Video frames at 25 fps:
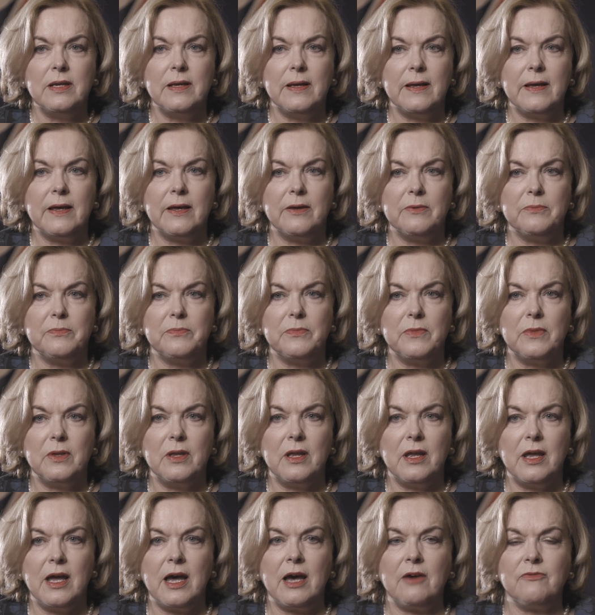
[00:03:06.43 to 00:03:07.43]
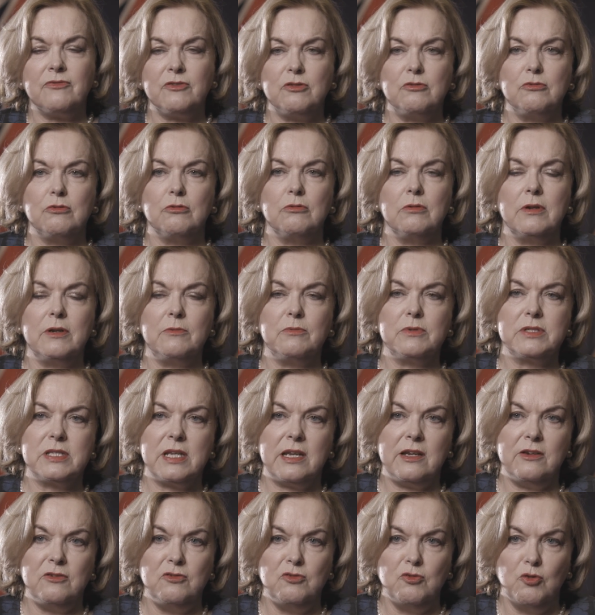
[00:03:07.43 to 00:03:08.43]
After all, it was
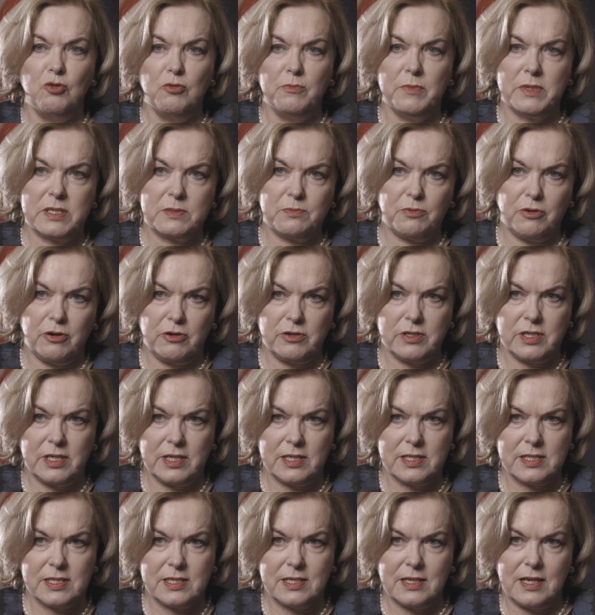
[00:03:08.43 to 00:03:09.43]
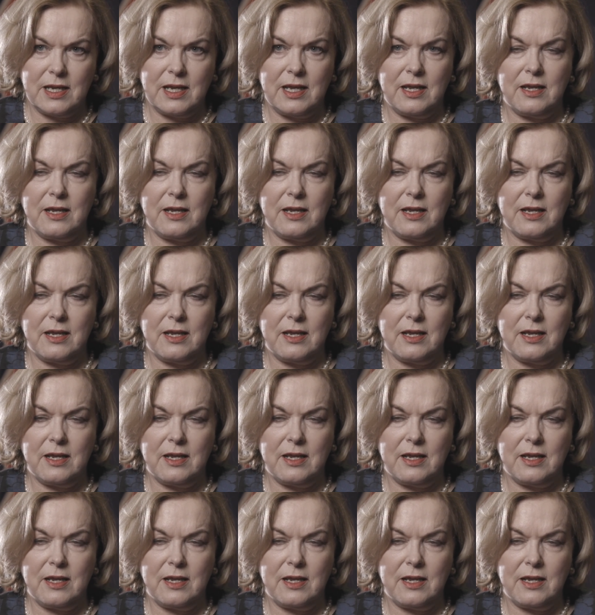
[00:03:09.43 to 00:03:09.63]
an enormous protest,